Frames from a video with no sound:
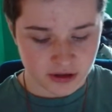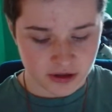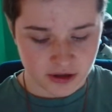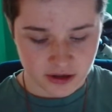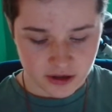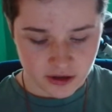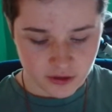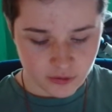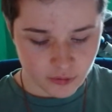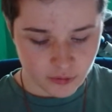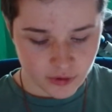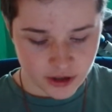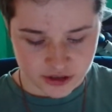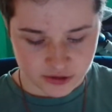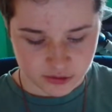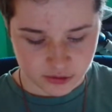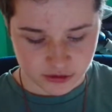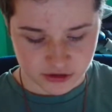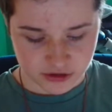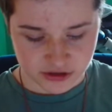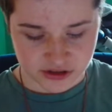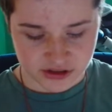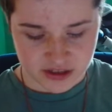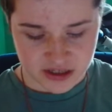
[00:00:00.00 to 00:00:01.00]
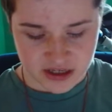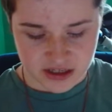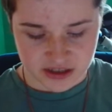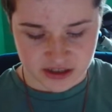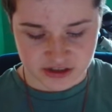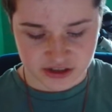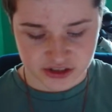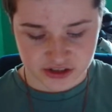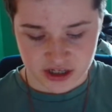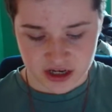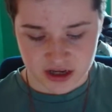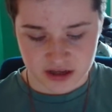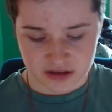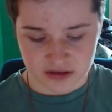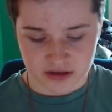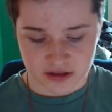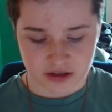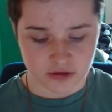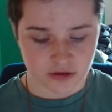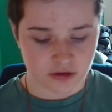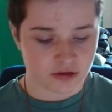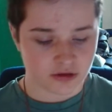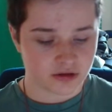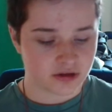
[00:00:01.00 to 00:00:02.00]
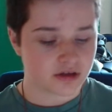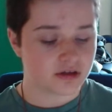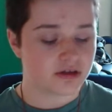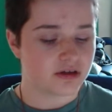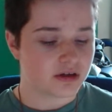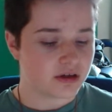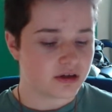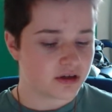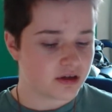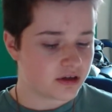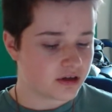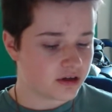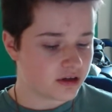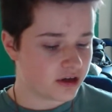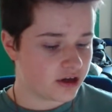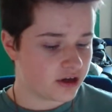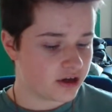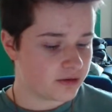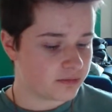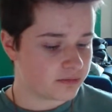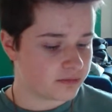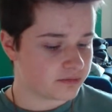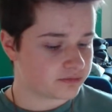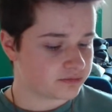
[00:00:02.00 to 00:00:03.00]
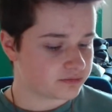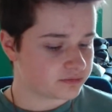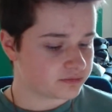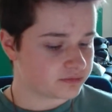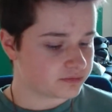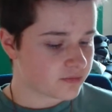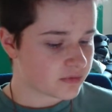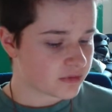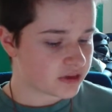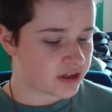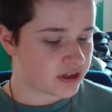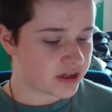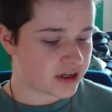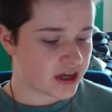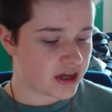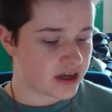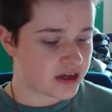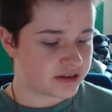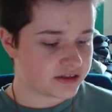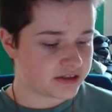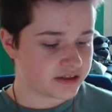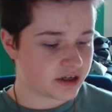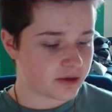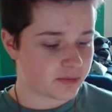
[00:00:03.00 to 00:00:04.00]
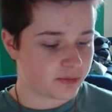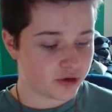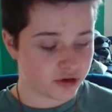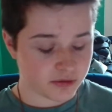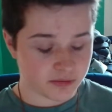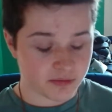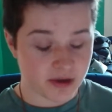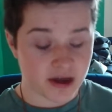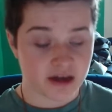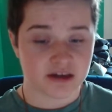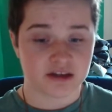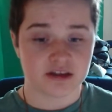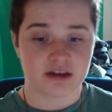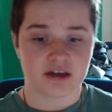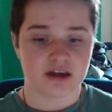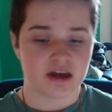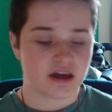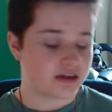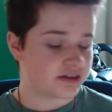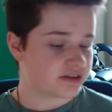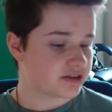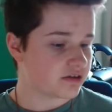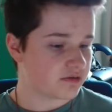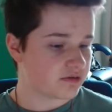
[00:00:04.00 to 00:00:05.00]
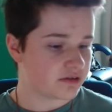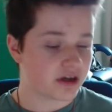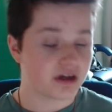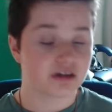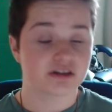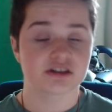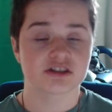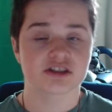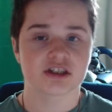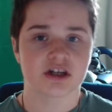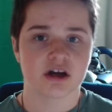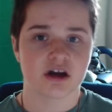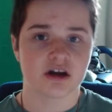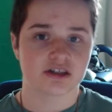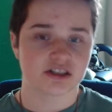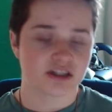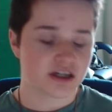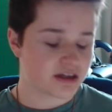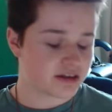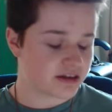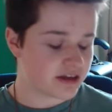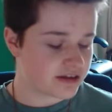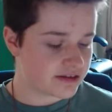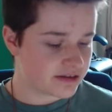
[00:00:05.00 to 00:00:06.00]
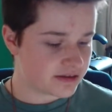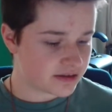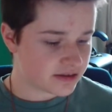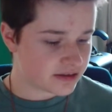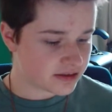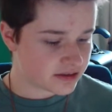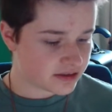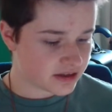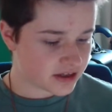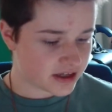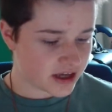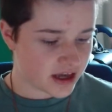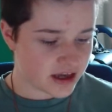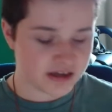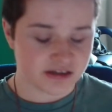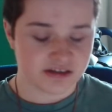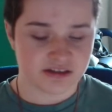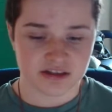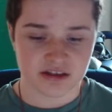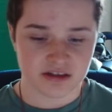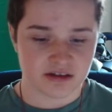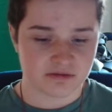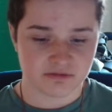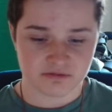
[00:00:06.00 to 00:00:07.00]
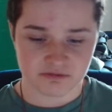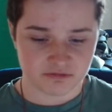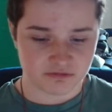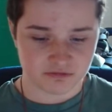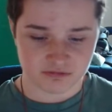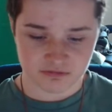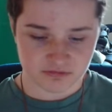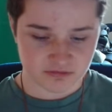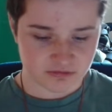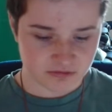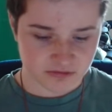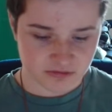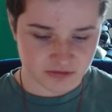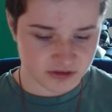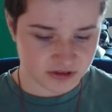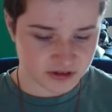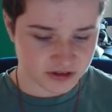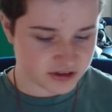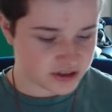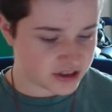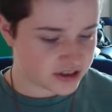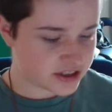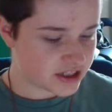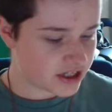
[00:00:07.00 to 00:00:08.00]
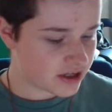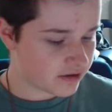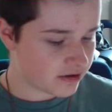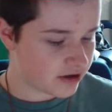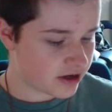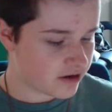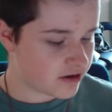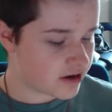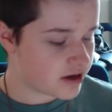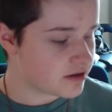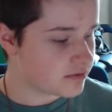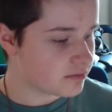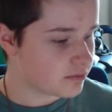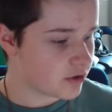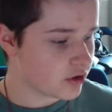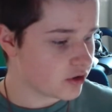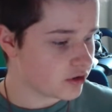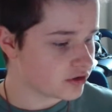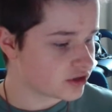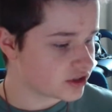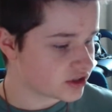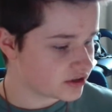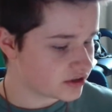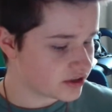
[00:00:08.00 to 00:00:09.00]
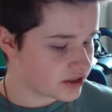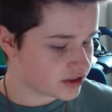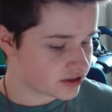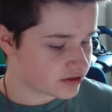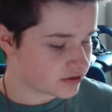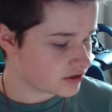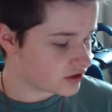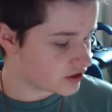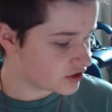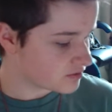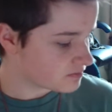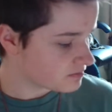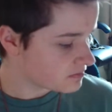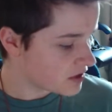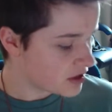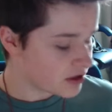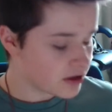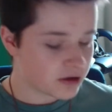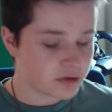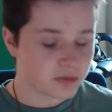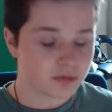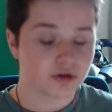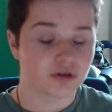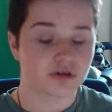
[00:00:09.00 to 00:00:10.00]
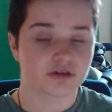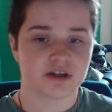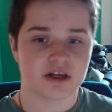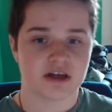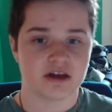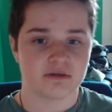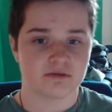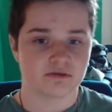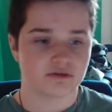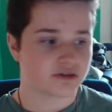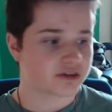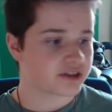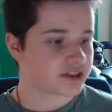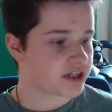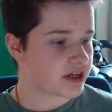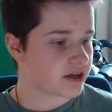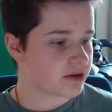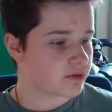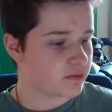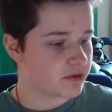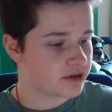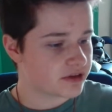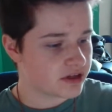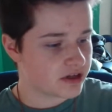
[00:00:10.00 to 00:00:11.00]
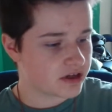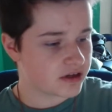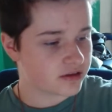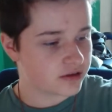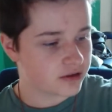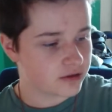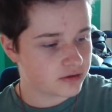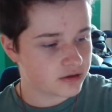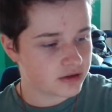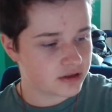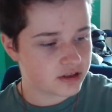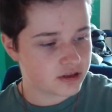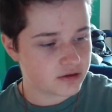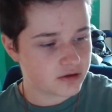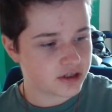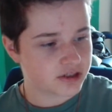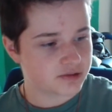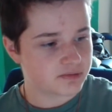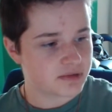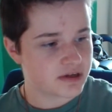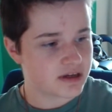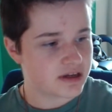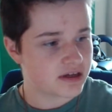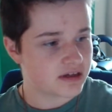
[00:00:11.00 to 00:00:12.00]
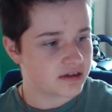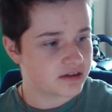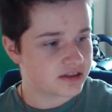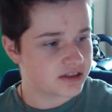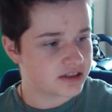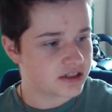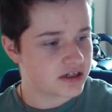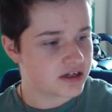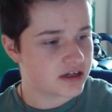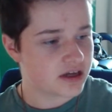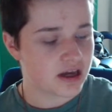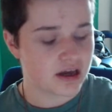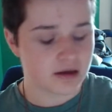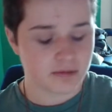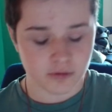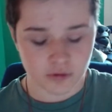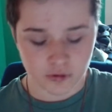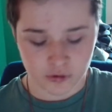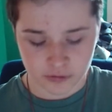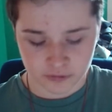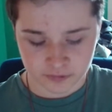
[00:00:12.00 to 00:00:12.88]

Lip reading: which was insanely good. The case, I put them back in the case overnight to charge, and the case didn't deteriorate much. It literally just plugged it in for a second with the included USB-C cable,